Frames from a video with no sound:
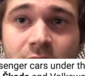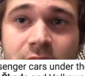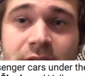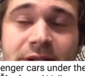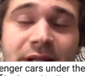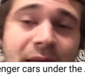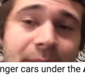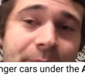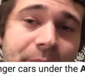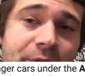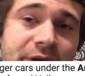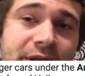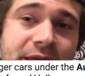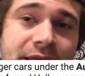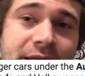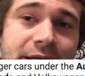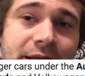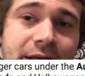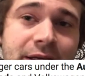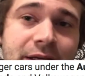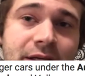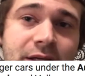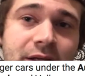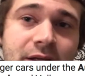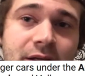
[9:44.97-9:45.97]

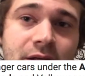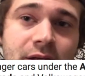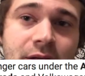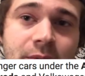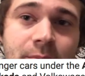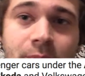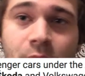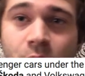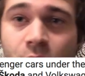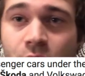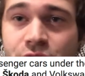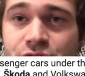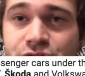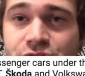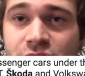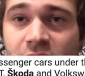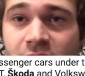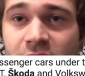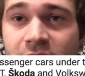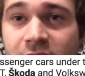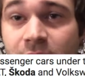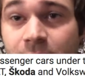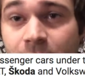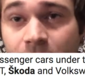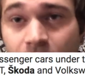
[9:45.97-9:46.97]
Lamborghini,
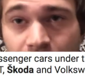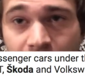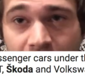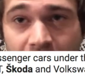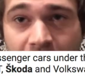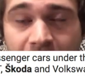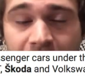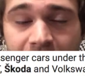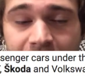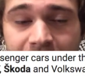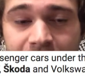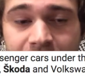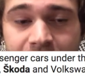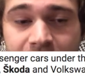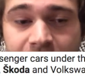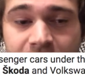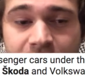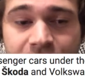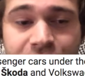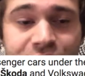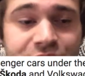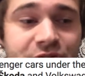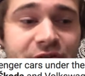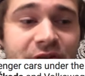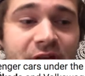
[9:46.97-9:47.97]
Porsche, and Bugatti.
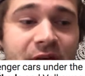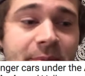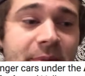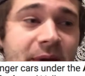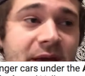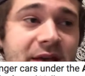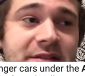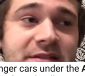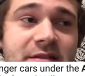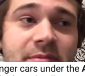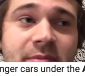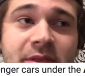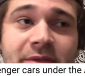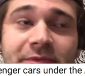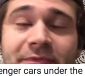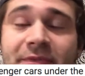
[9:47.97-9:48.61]
So they make some of the